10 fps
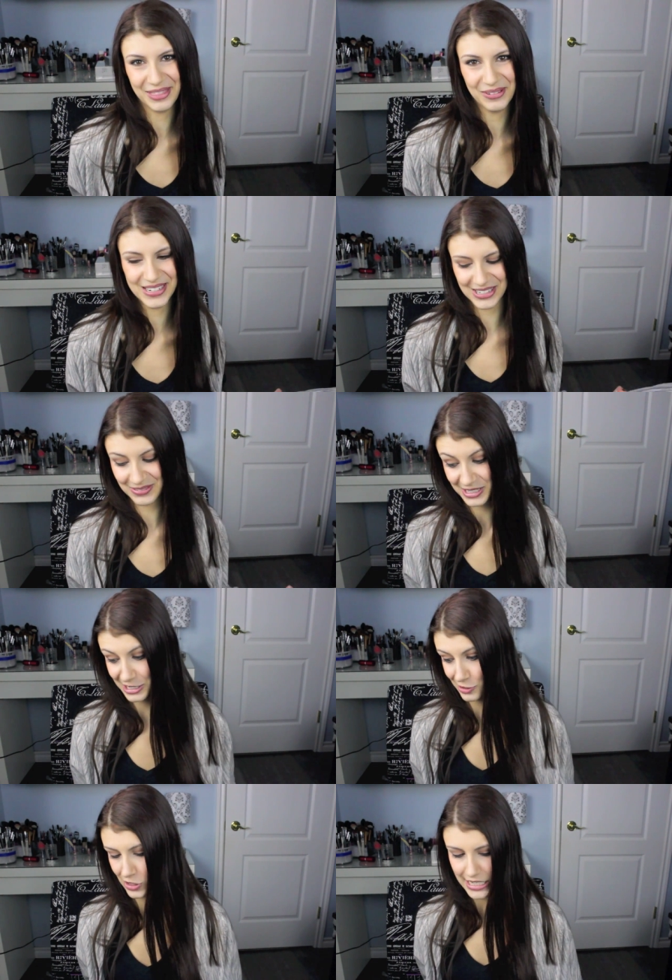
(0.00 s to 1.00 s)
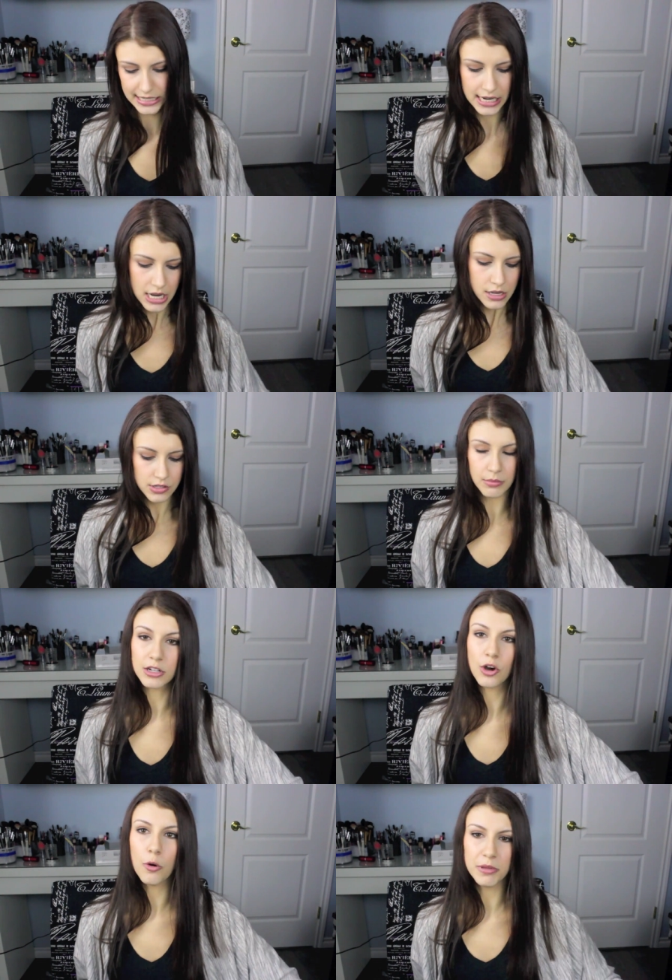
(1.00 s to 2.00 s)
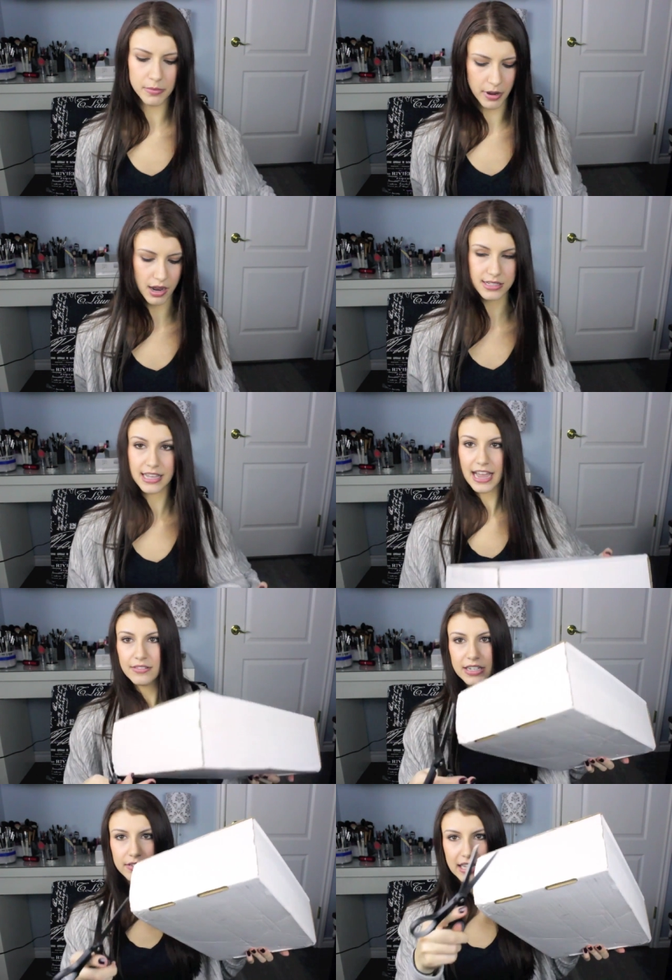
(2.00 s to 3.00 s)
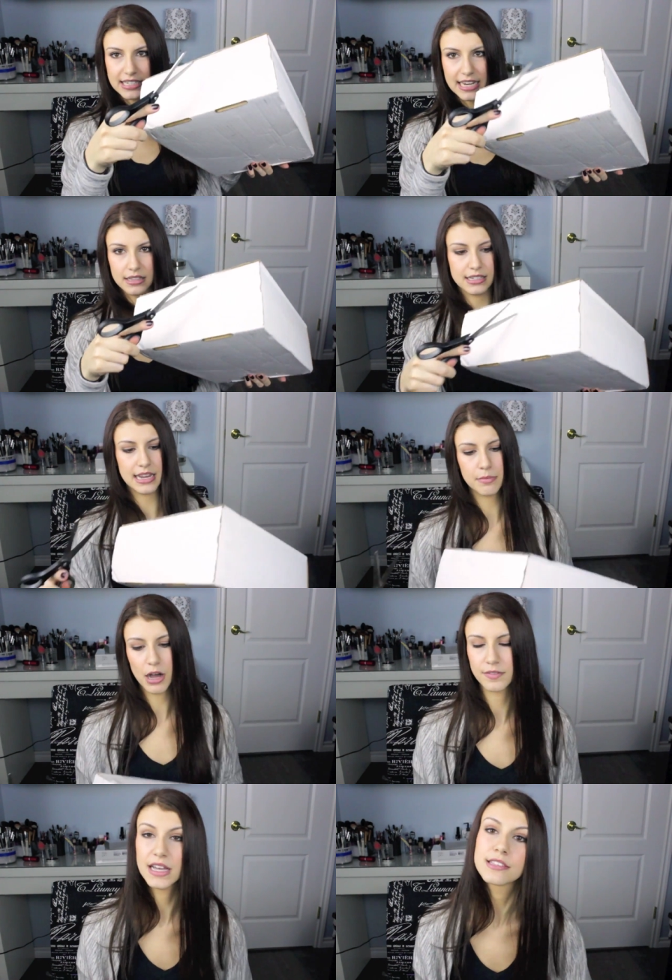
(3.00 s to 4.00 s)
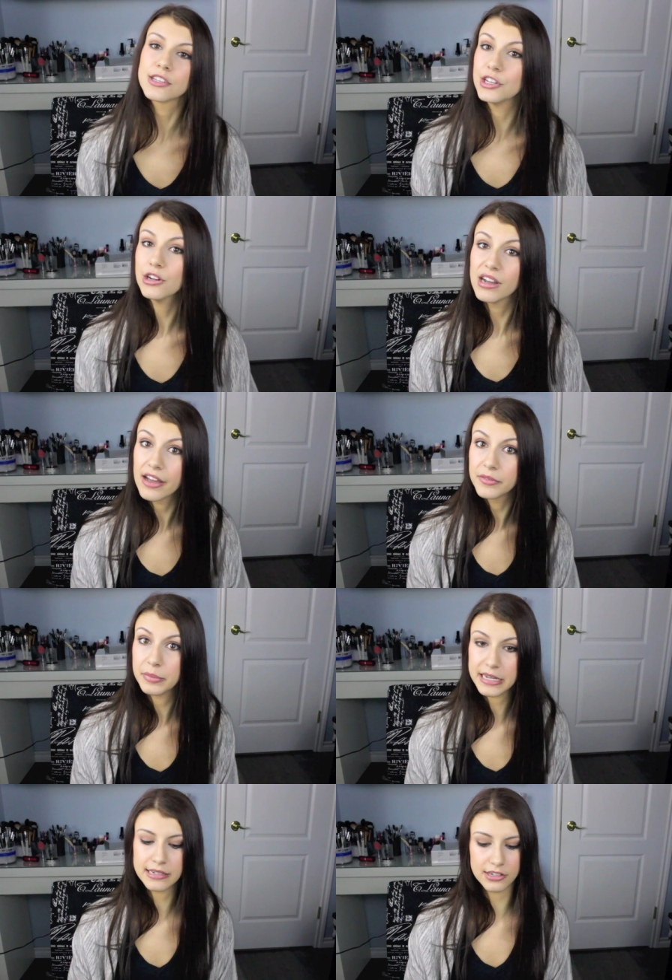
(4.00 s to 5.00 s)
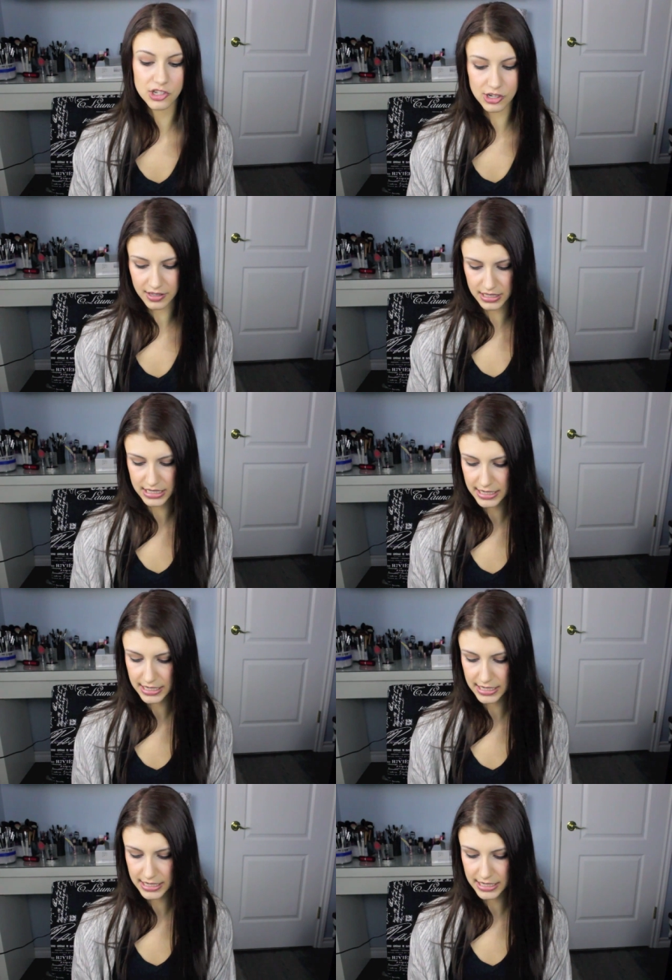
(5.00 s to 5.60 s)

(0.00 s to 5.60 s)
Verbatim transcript: in the winter, which is great. So I'm gonna open the box. I haven't even like taken the tape off yet, so you know I haven't peeked. I just got this